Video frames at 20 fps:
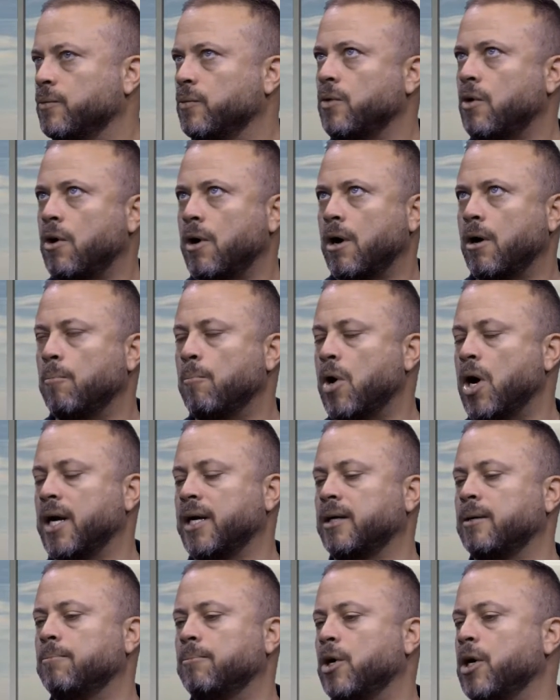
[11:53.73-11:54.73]
Our
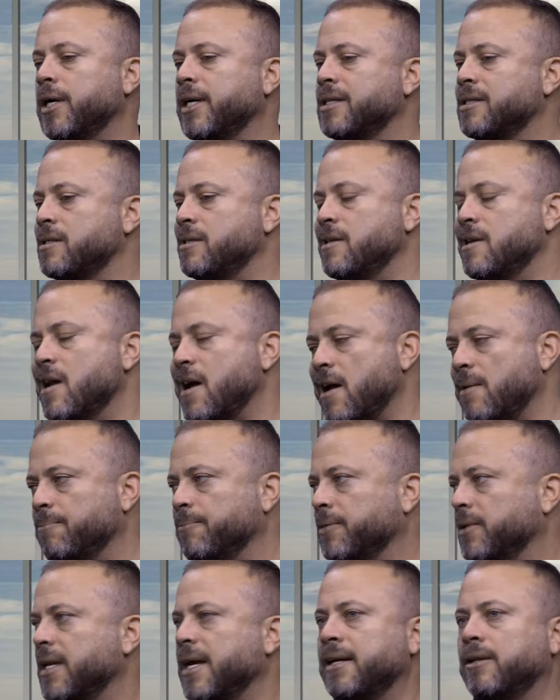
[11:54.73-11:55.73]
market's not
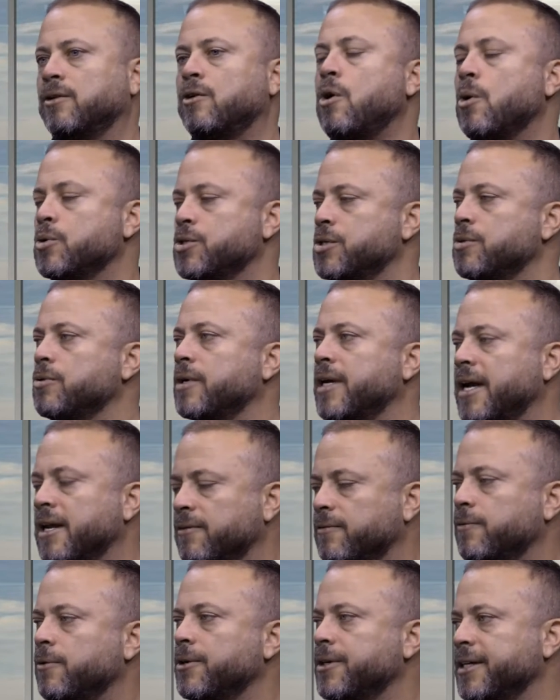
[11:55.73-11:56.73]
like coastal
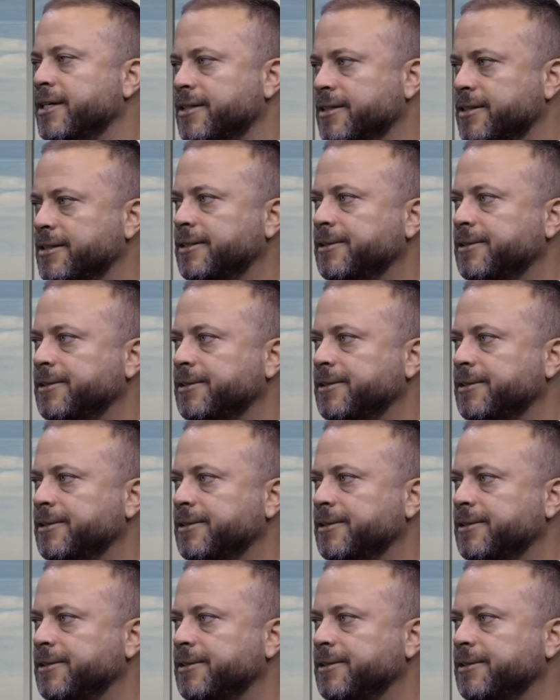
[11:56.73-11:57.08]
California. So.